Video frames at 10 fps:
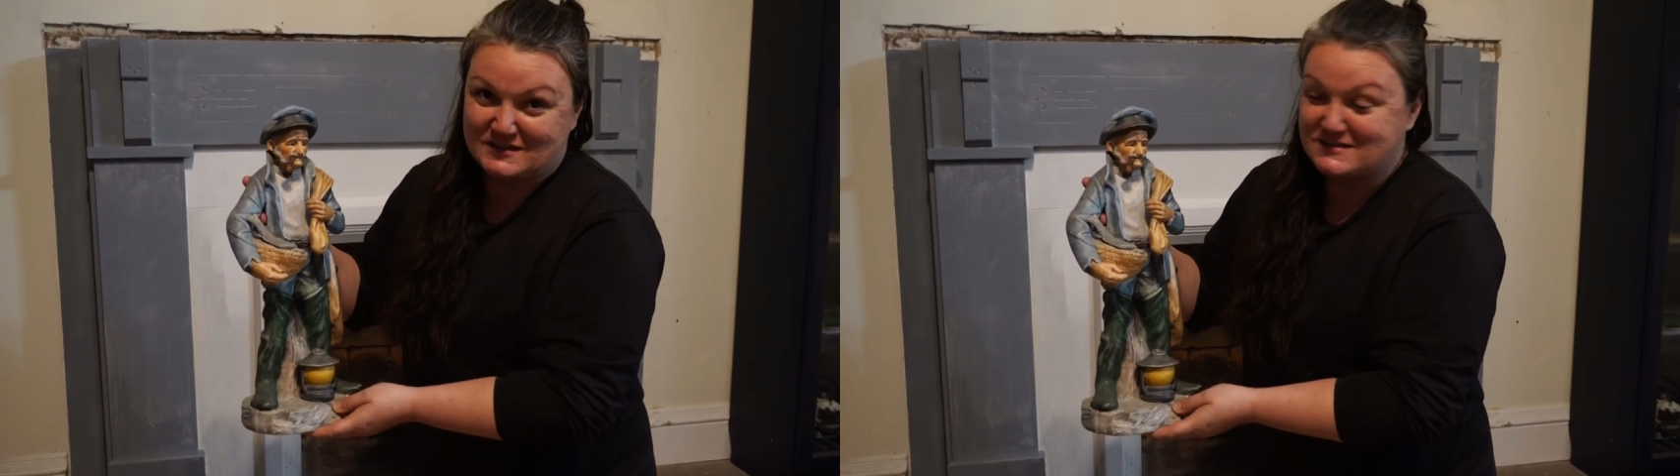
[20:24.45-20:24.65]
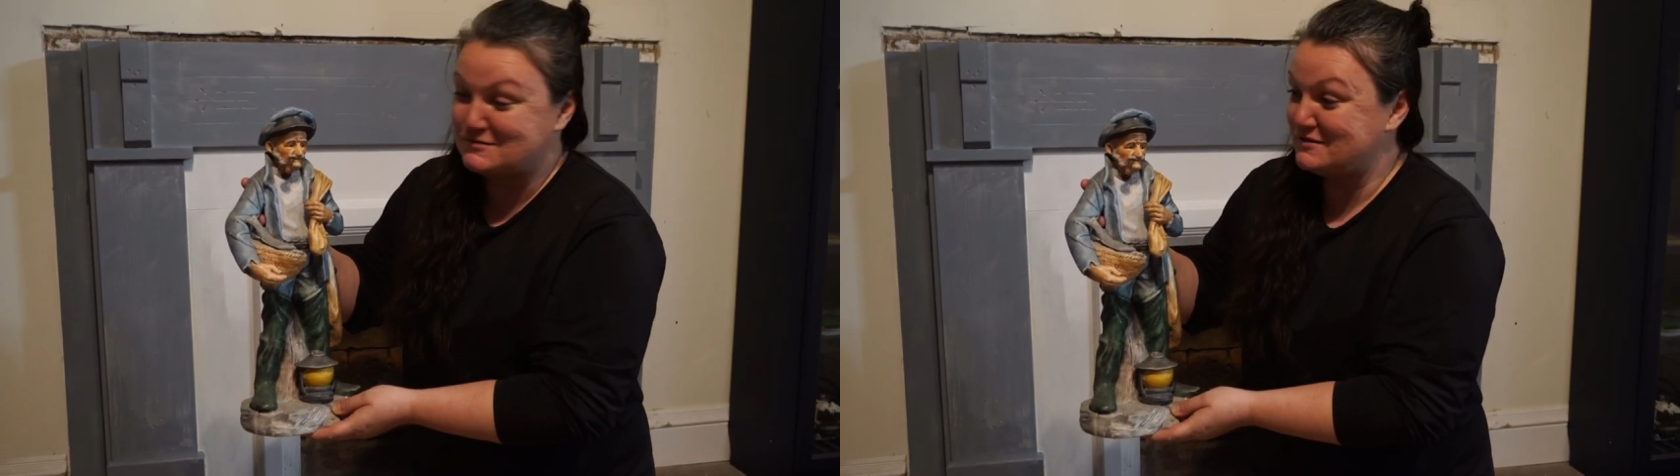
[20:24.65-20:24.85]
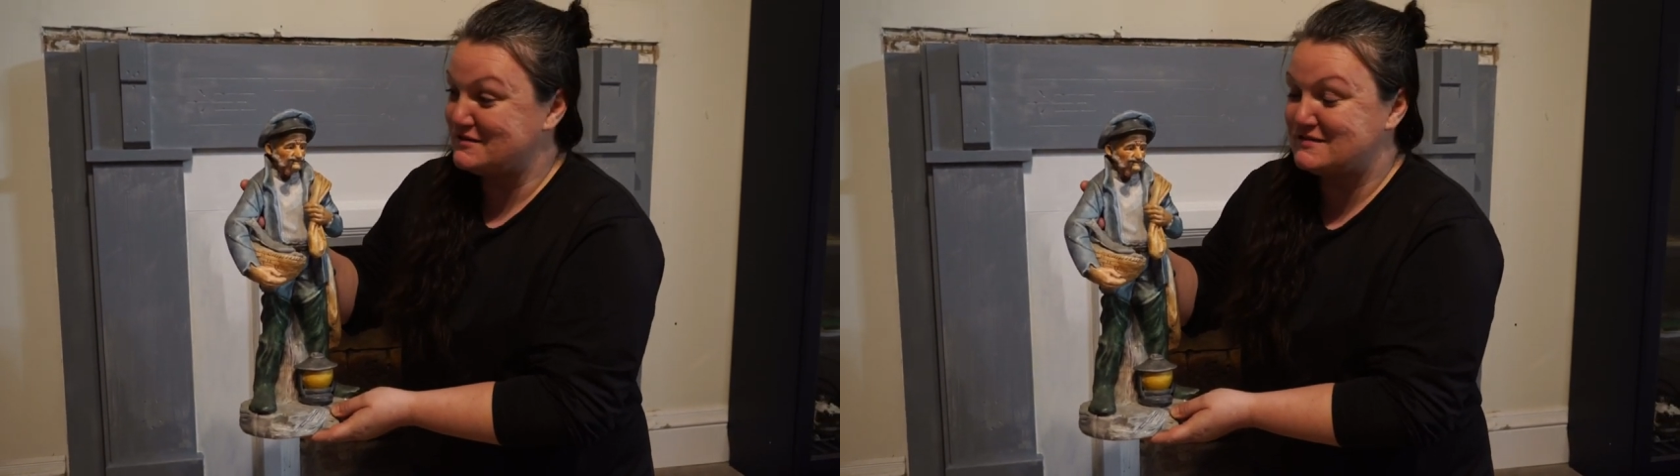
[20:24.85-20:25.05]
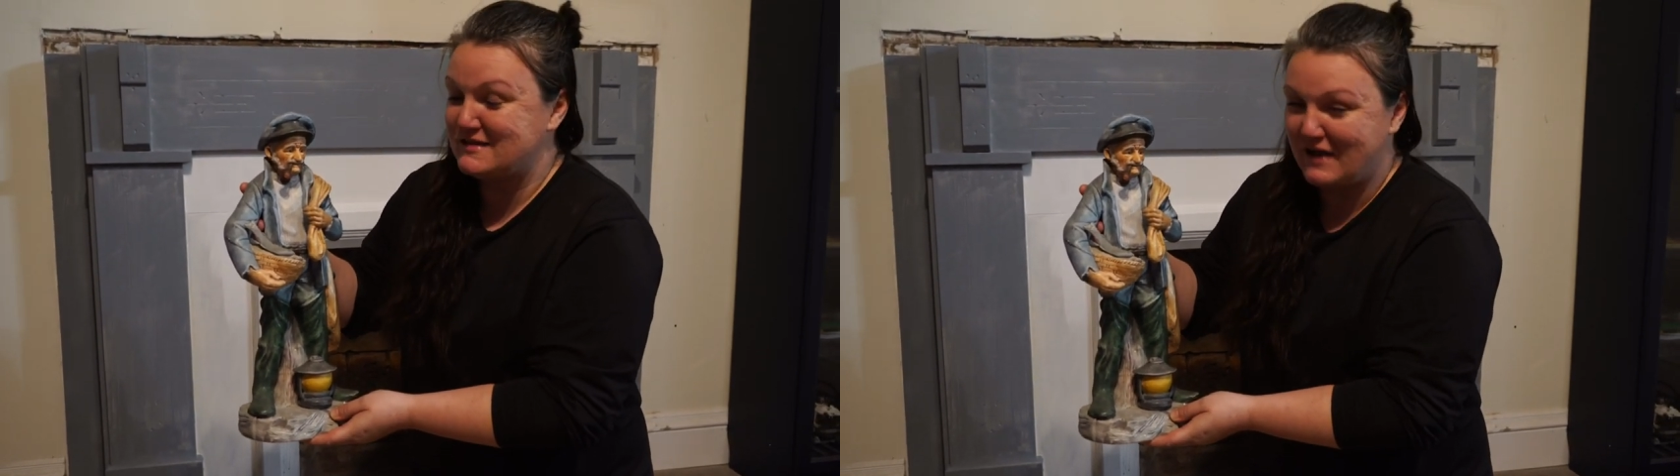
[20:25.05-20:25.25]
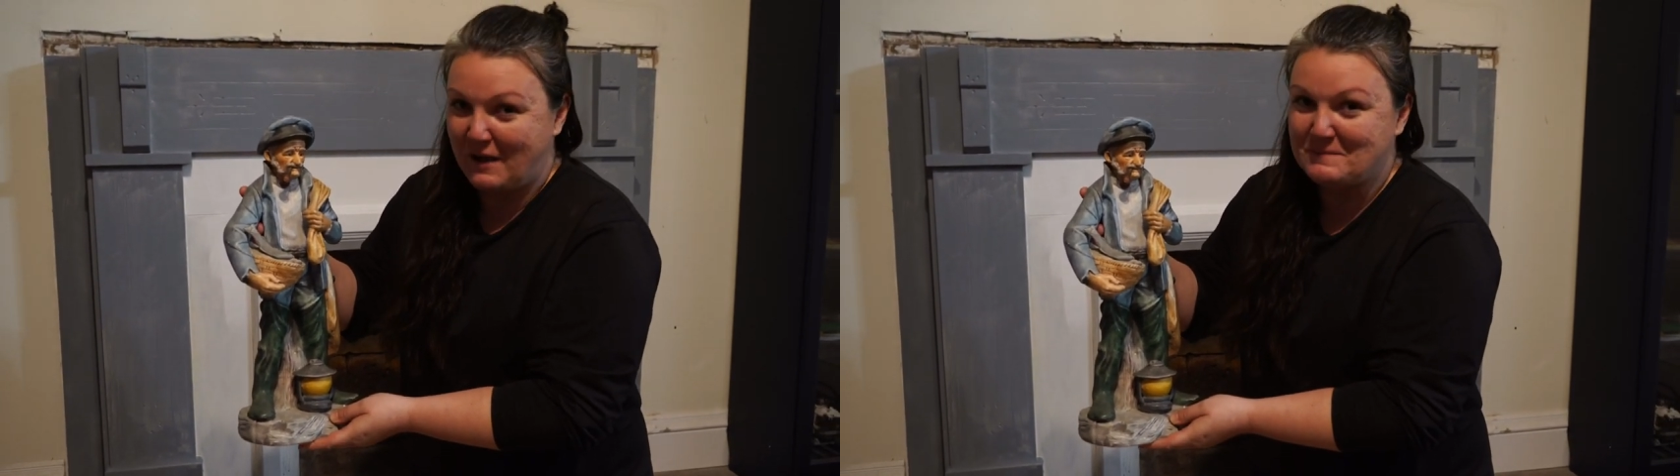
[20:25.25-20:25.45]
This was
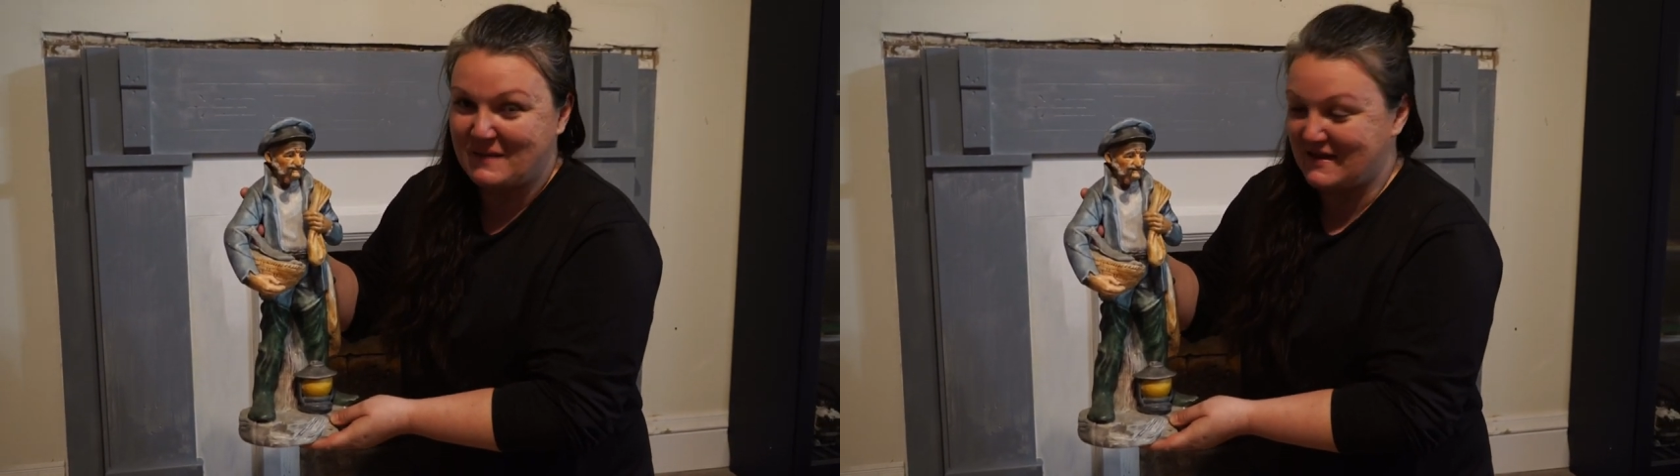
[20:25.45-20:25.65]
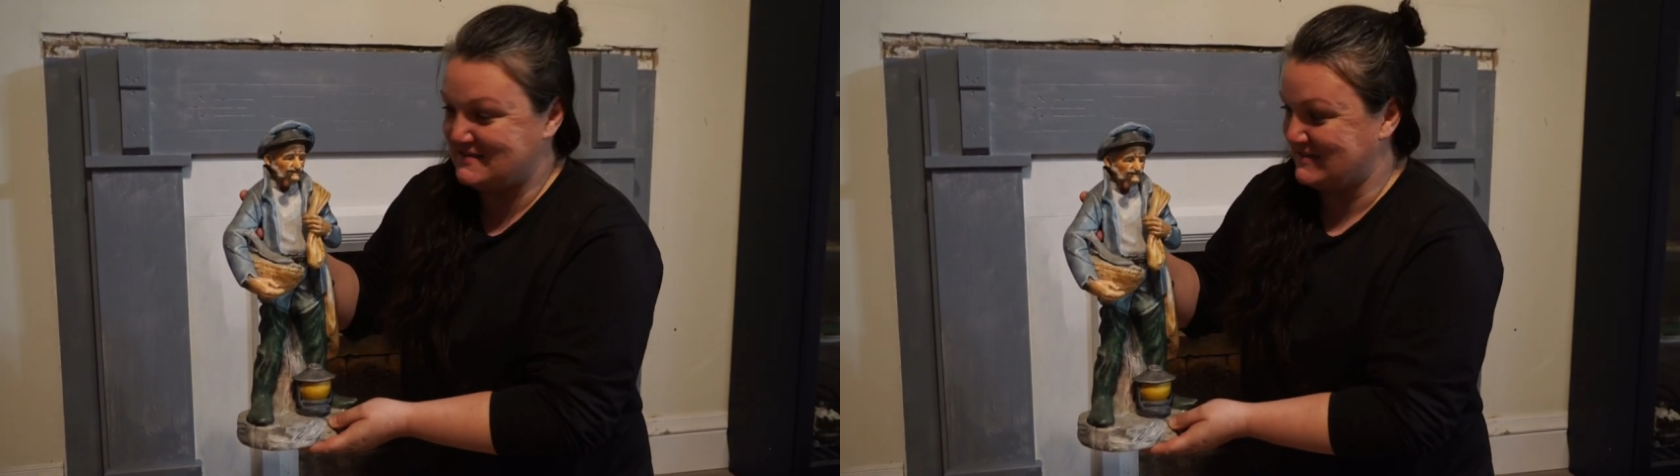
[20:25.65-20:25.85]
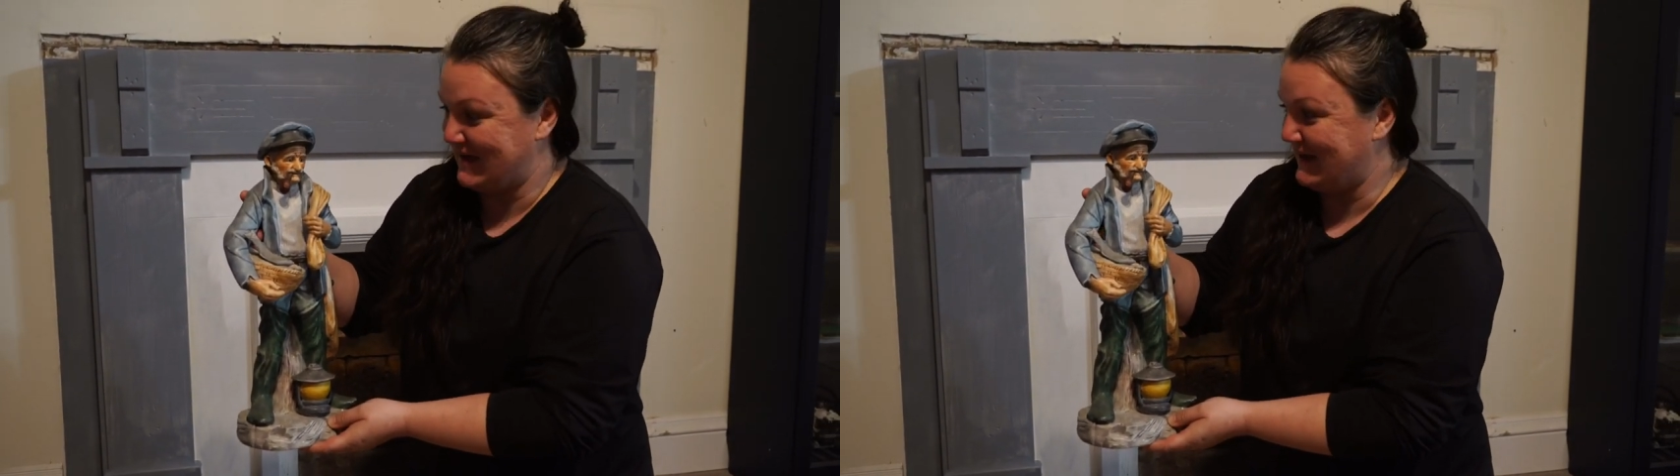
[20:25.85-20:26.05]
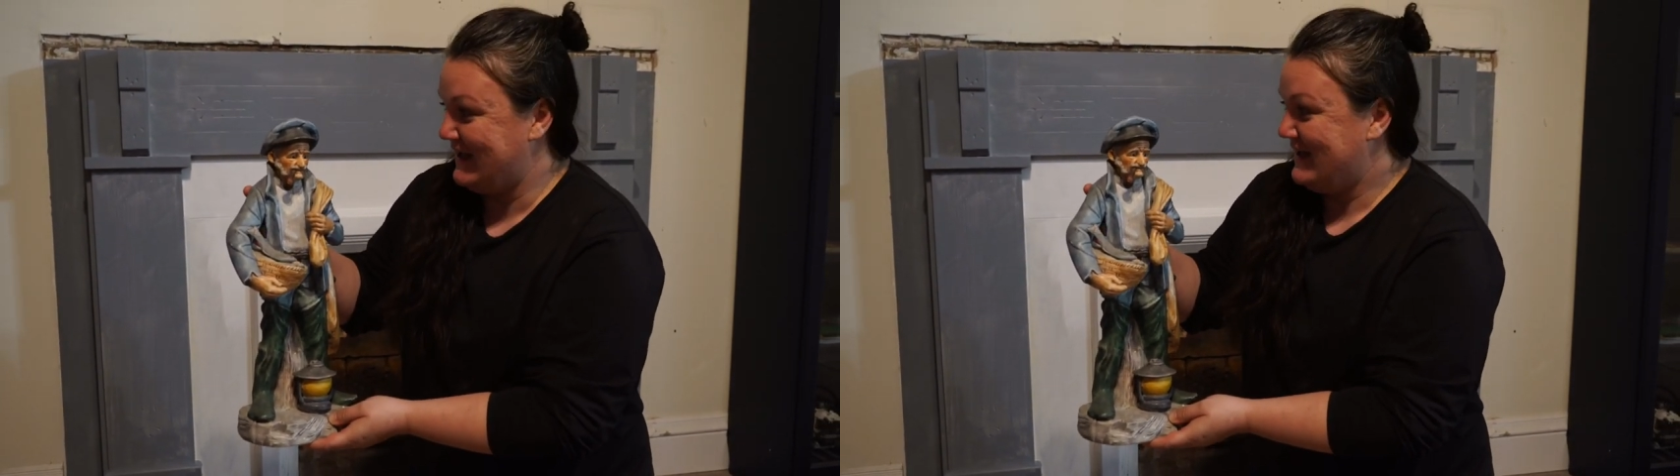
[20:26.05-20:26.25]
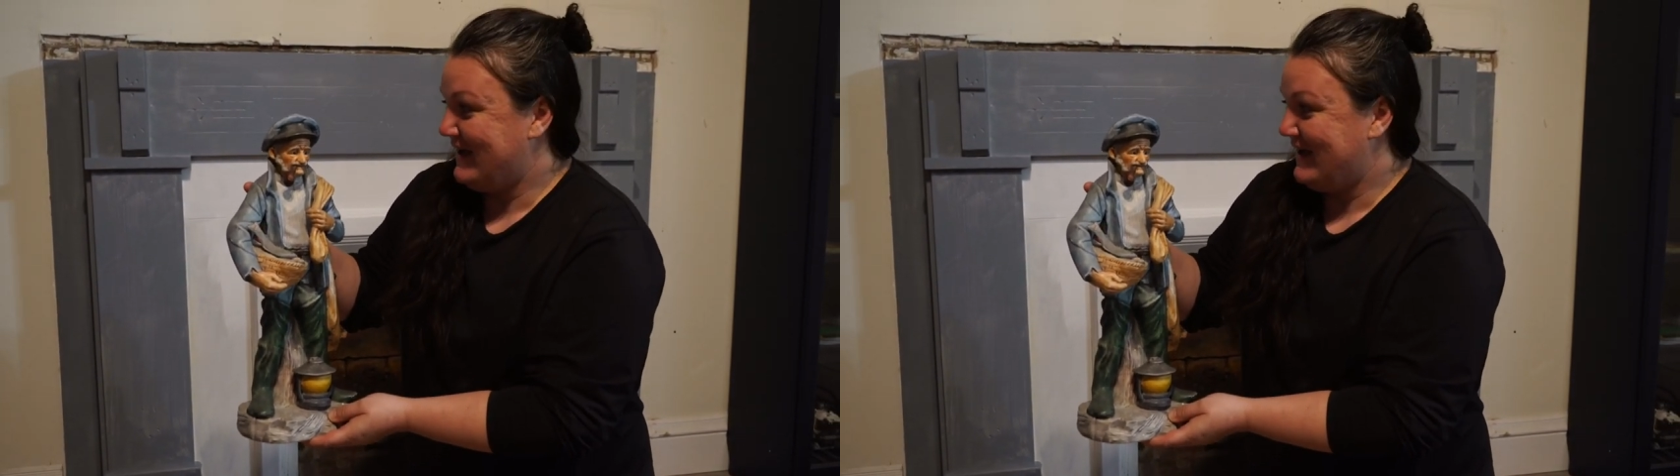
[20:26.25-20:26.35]
amazing.